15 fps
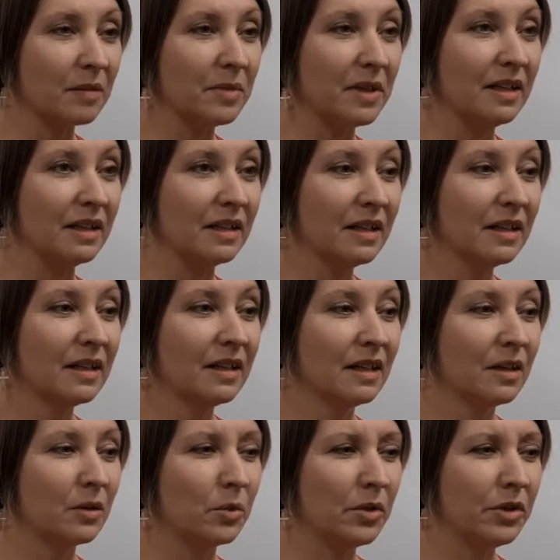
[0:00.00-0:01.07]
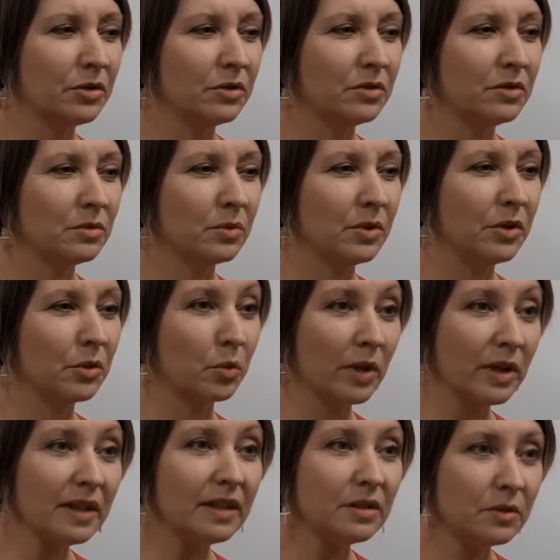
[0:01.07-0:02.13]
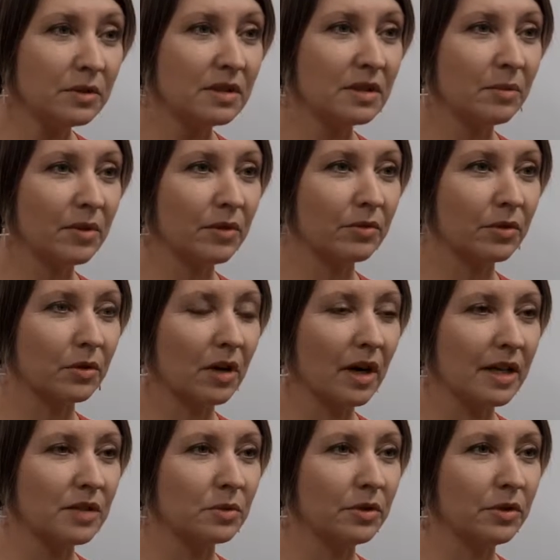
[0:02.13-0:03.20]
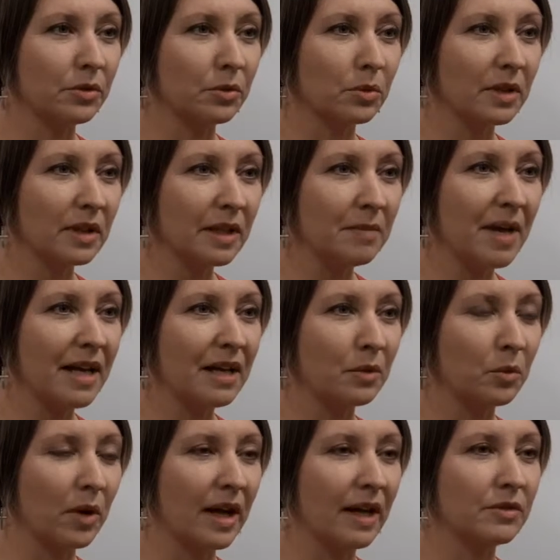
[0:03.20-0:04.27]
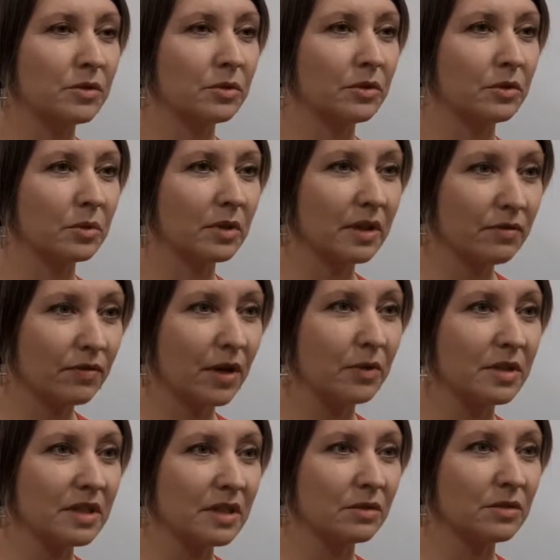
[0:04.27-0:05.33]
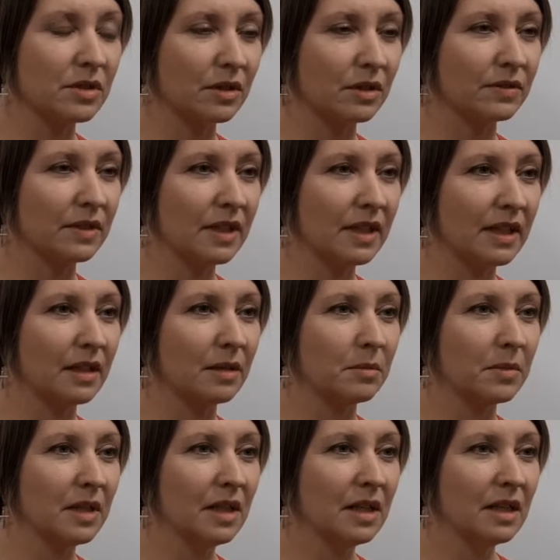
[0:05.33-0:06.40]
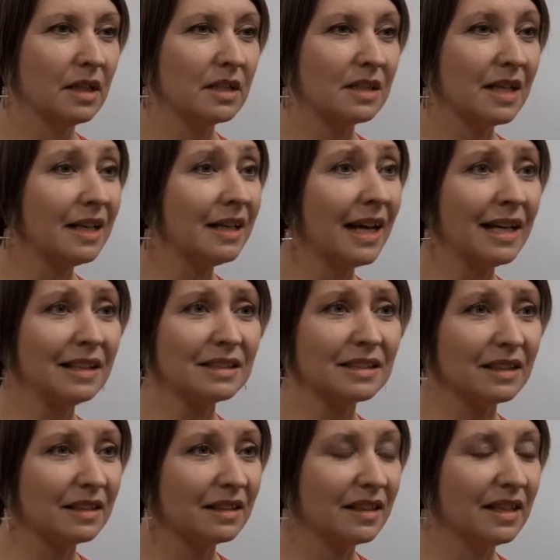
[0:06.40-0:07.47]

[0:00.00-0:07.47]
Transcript: I mean, when you're really doing something for Christ, when you're really making waves, when you're really focused on serving Him, Satan hates it.